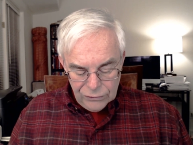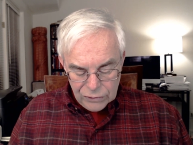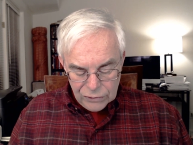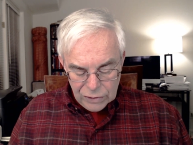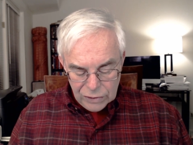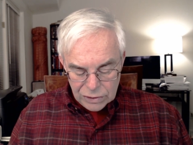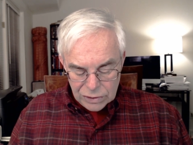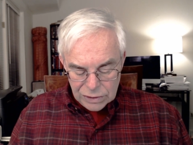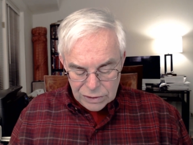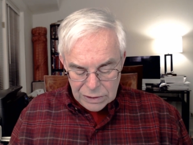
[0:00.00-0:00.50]
of
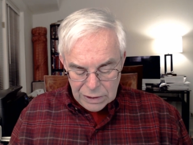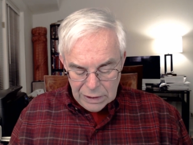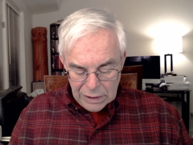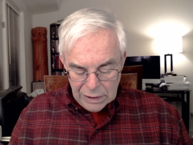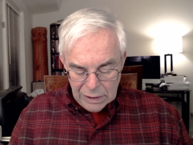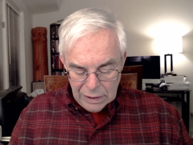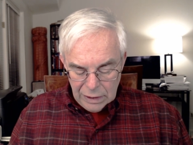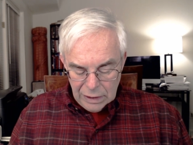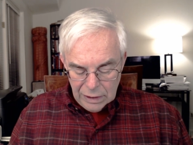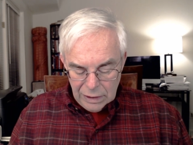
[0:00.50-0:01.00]
such
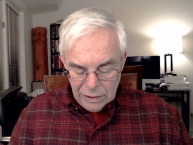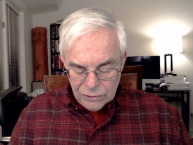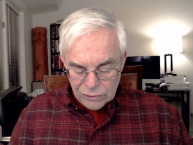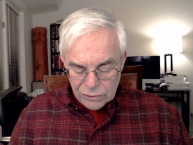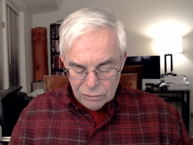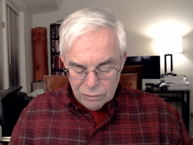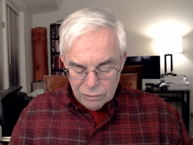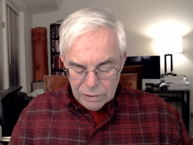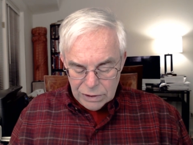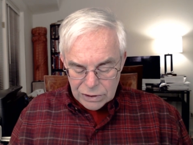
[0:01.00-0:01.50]
thinking is
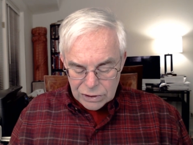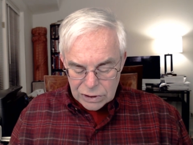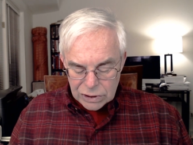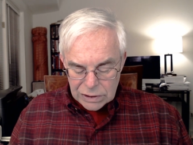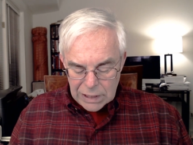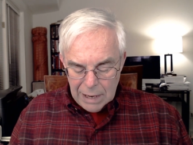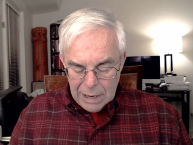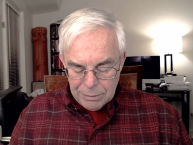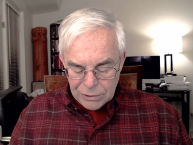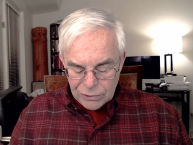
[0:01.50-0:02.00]
a rich
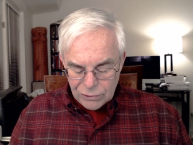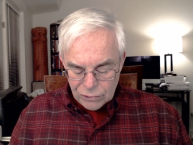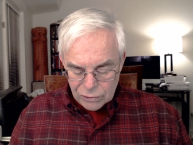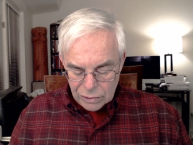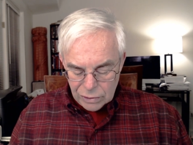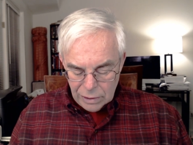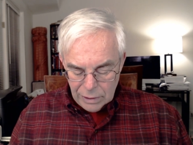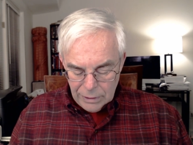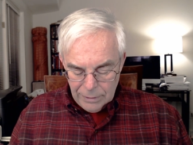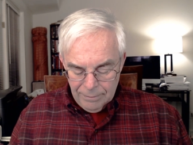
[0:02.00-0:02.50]

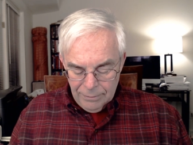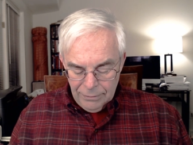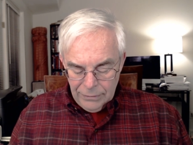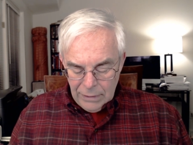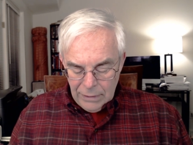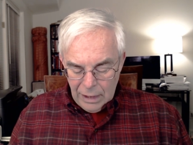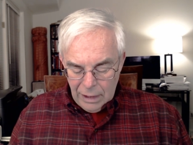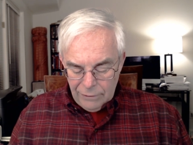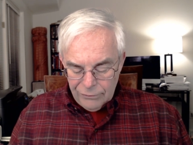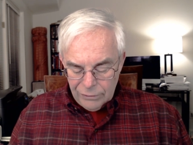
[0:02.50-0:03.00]
tapestry
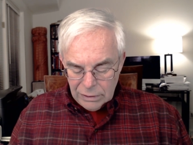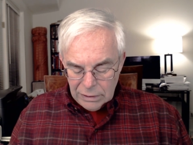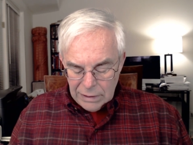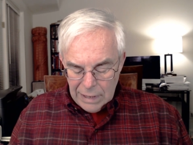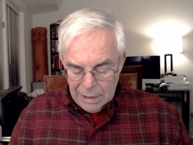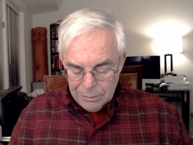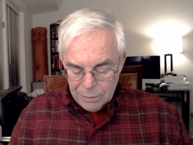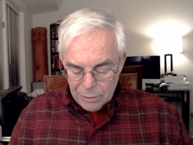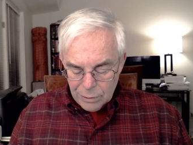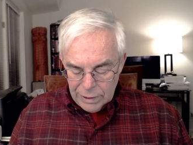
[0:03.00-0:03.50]
of
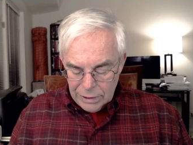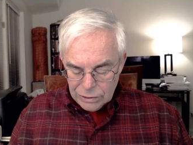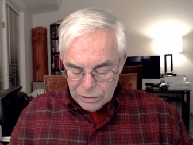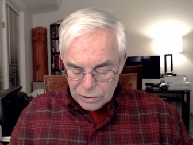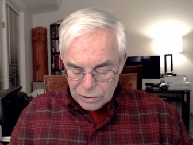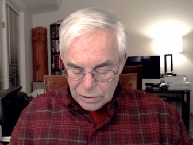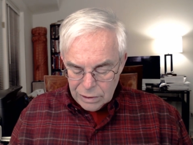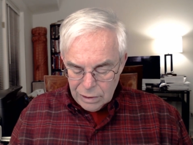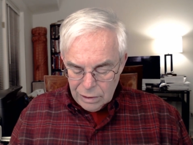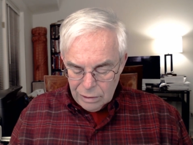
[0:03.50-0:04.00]

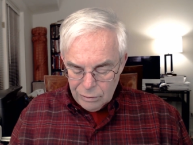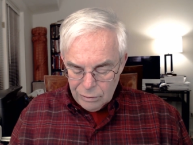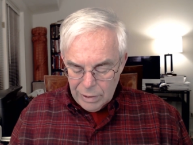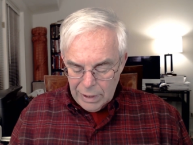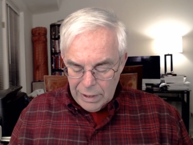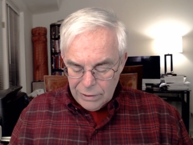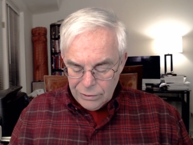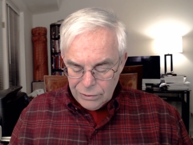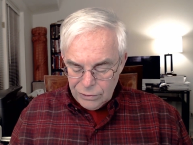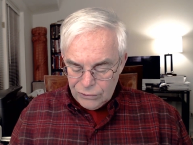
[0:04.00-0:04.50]
elaboration
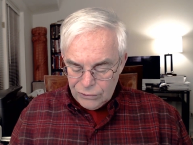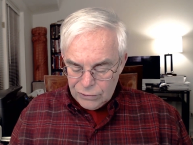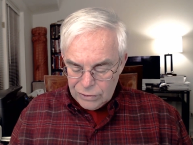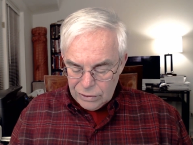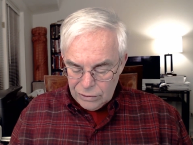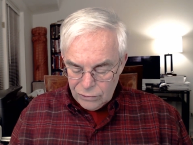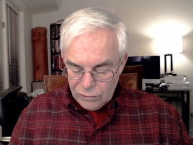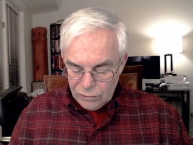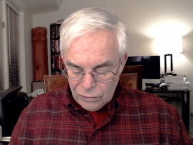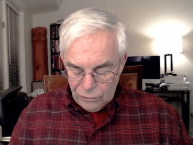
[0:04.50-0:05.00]
around a
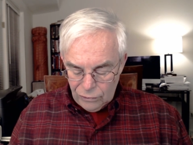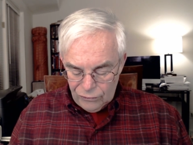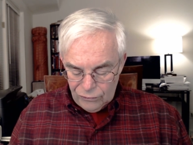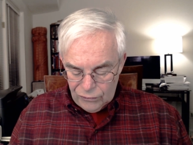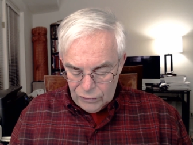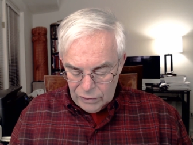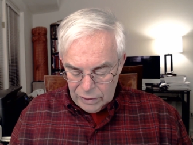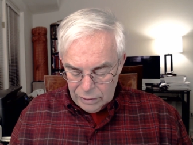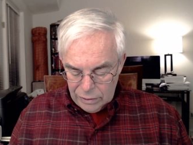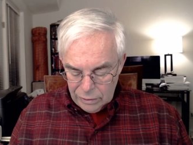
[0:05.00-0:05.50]
central
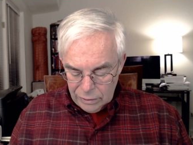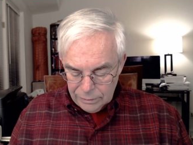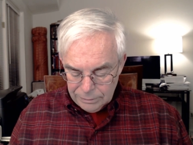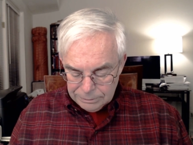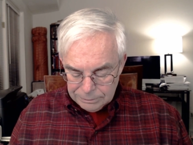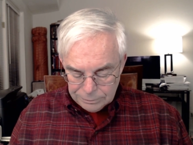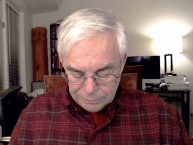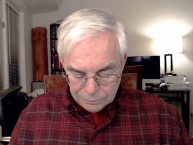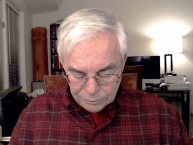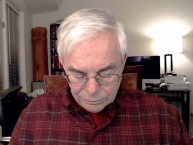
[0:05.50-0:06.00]

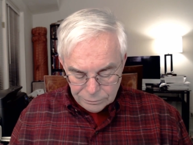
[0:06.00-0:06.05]
figure.